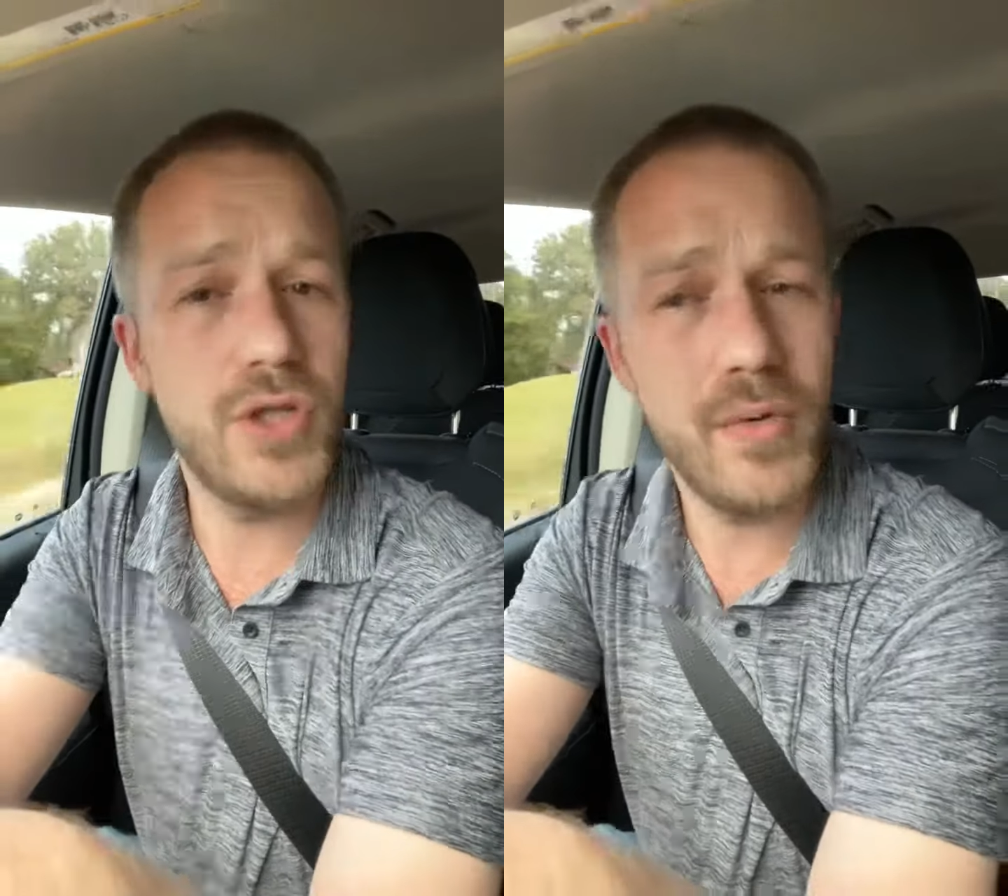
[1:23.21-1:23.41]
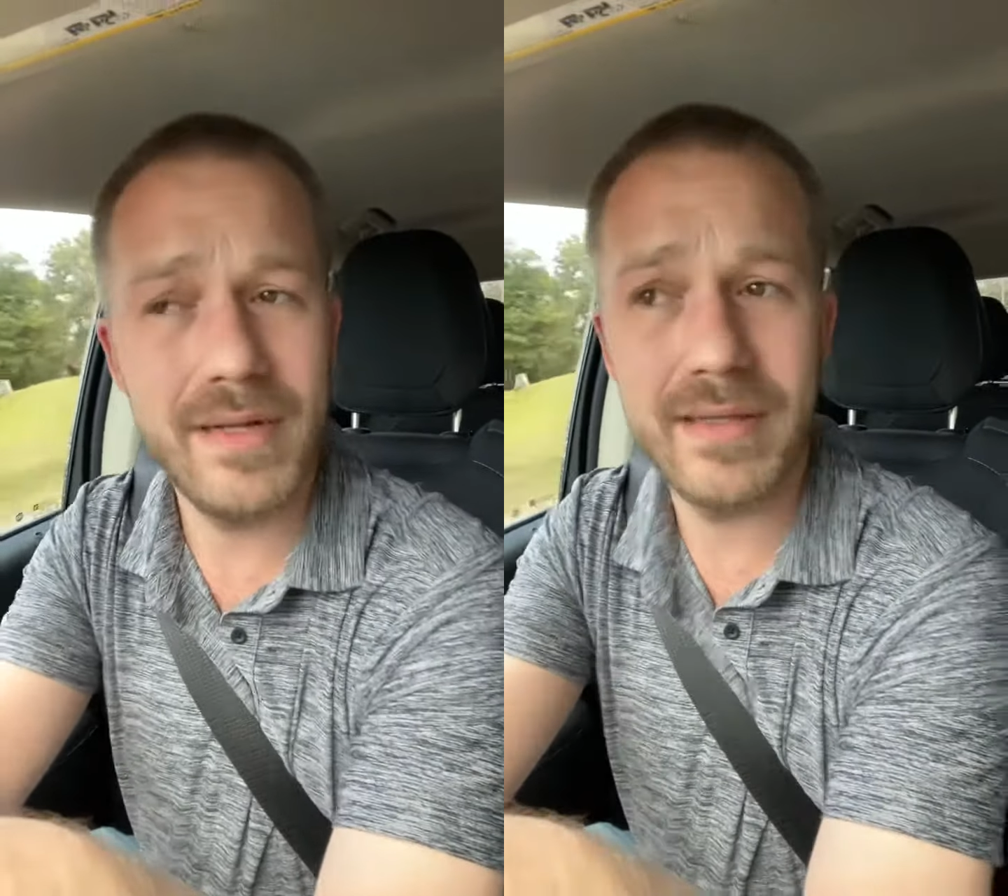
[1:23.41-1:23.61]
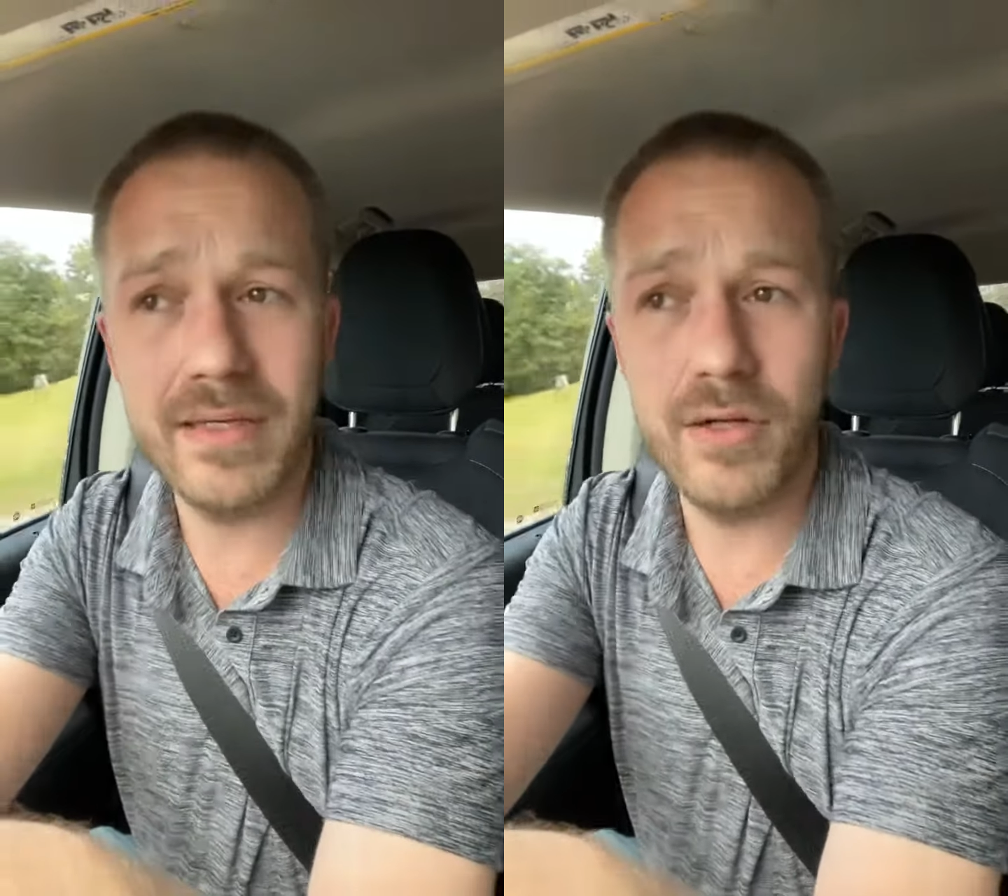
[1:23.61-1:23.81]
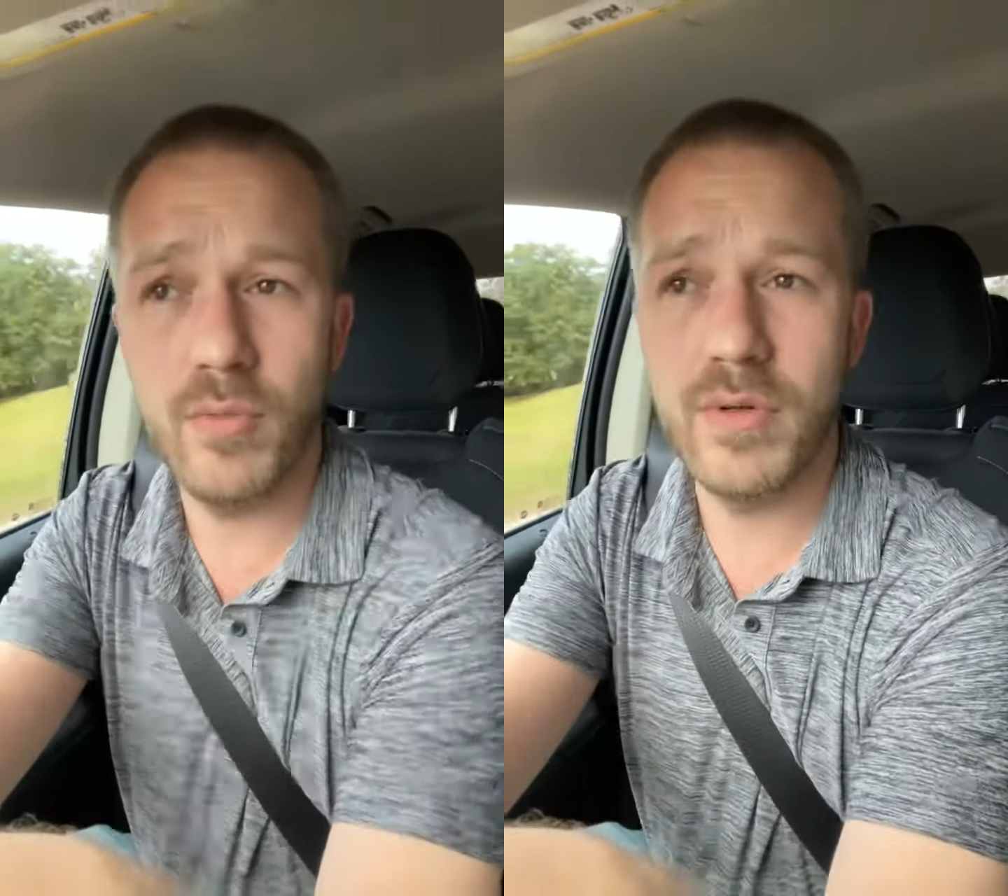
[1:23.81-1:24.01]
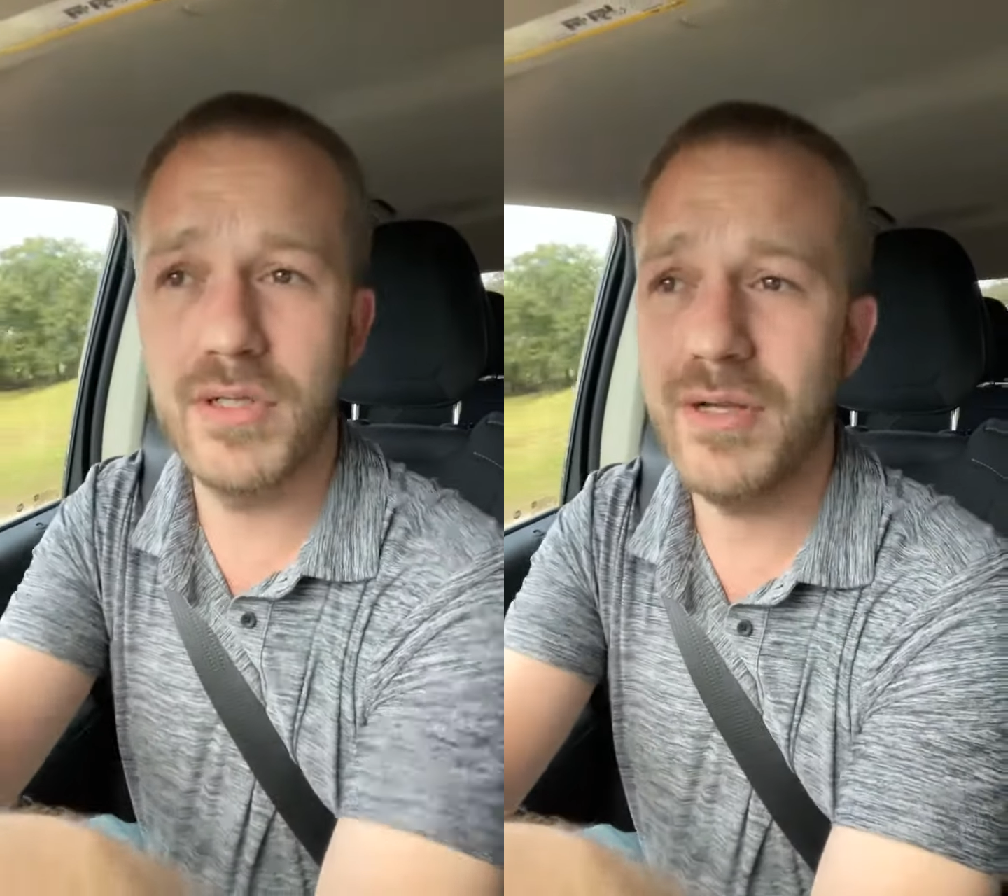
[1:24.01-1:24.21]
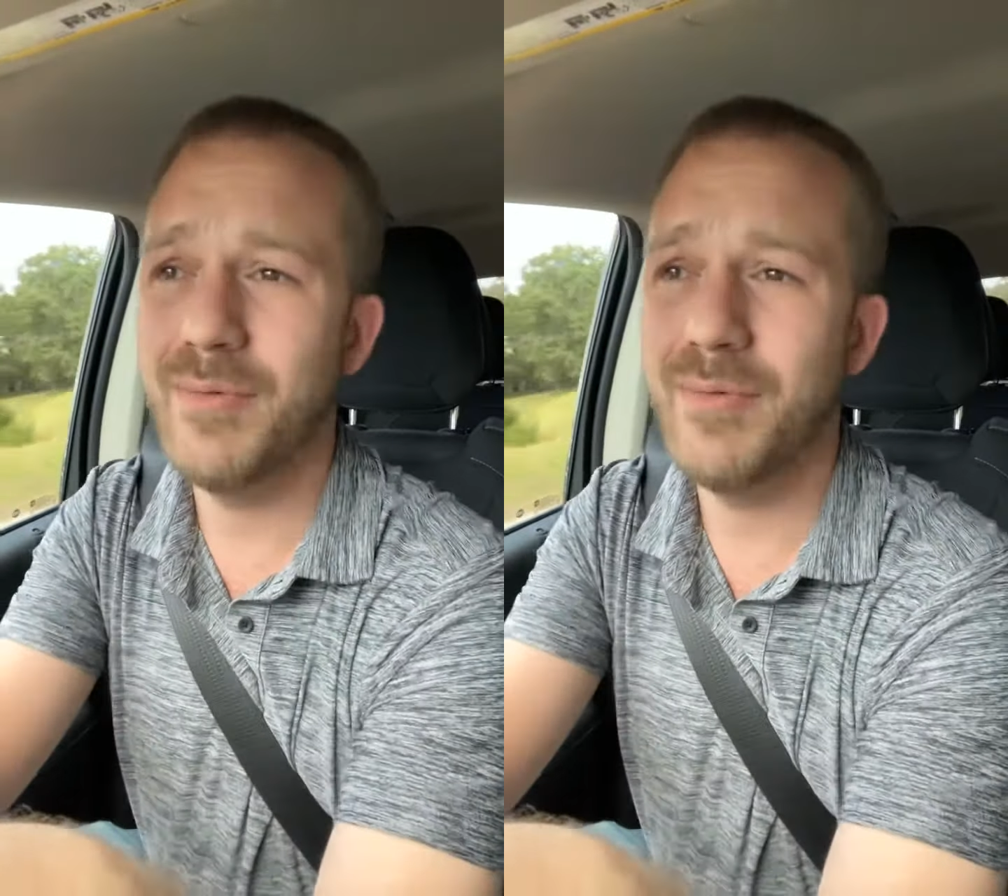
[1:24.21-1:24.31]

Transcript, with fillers: do anything you don't want to do.